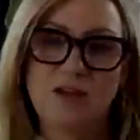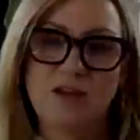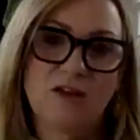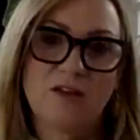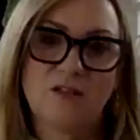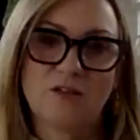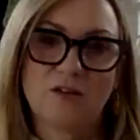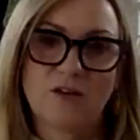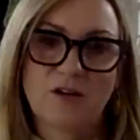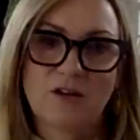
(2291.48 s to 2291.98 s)

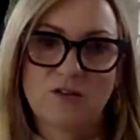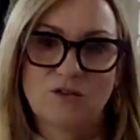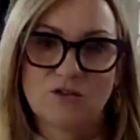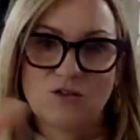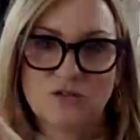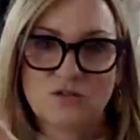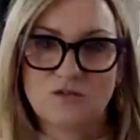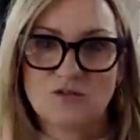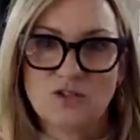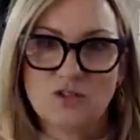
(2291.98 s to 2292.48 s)
other, and
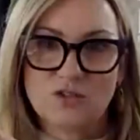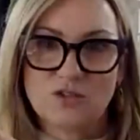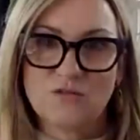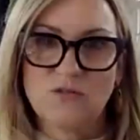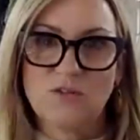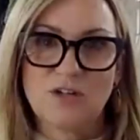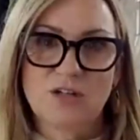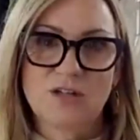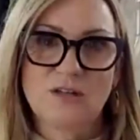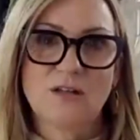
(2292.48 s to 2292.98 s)
there's
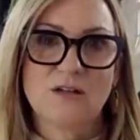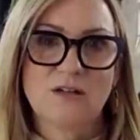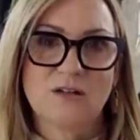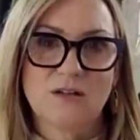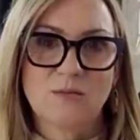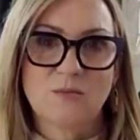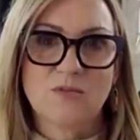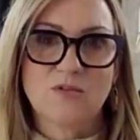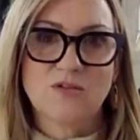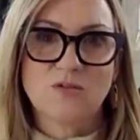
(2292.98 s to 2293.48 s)
very little
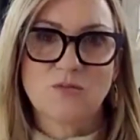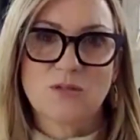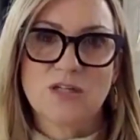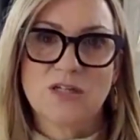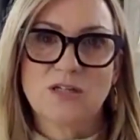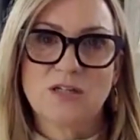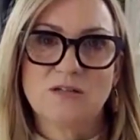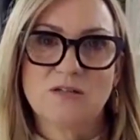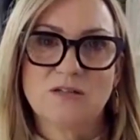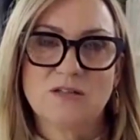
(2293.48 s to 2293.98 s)
in
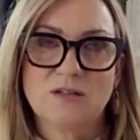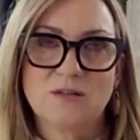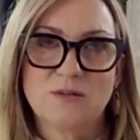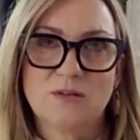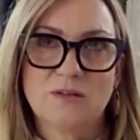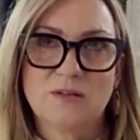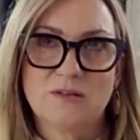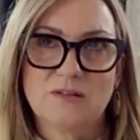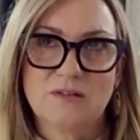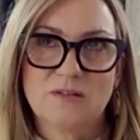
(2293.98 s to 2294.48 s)
between. So
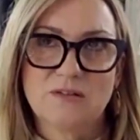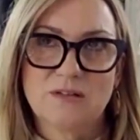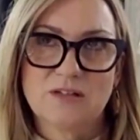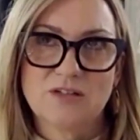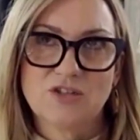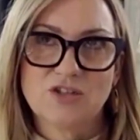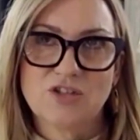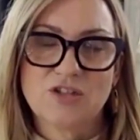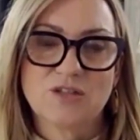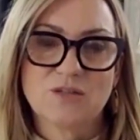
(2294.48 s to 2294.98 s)
it's
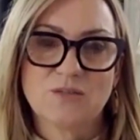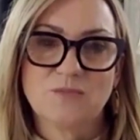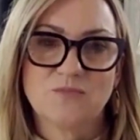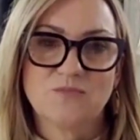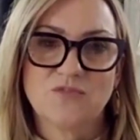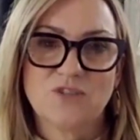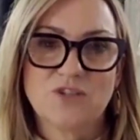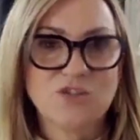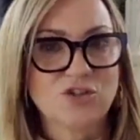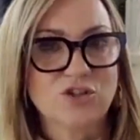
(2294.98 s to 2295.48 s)
just
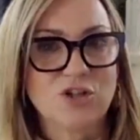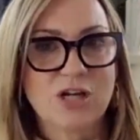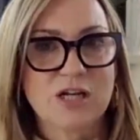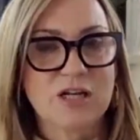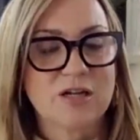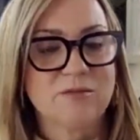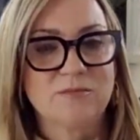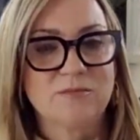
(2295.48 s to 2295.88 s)
frustrating.